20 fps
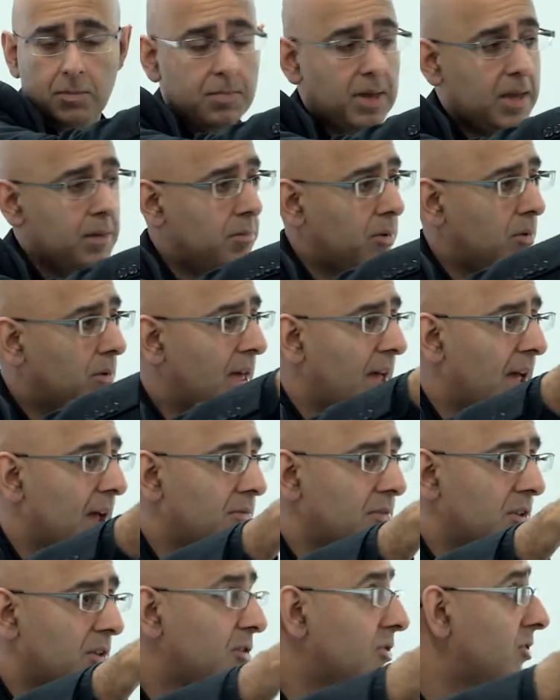people, they
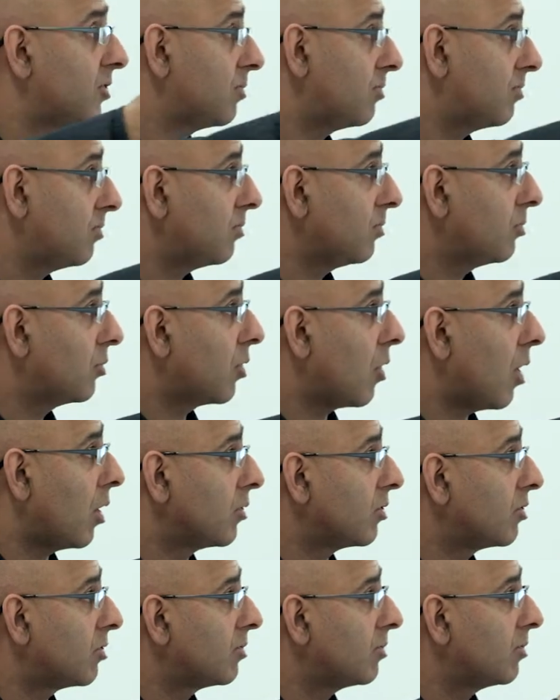have this
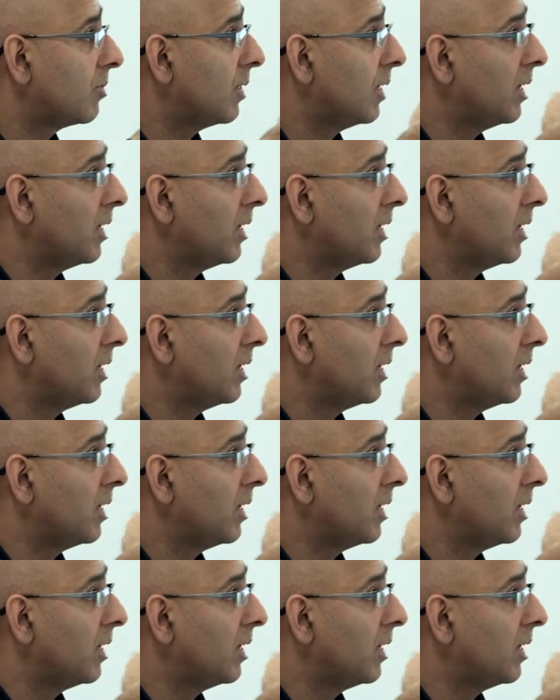growth.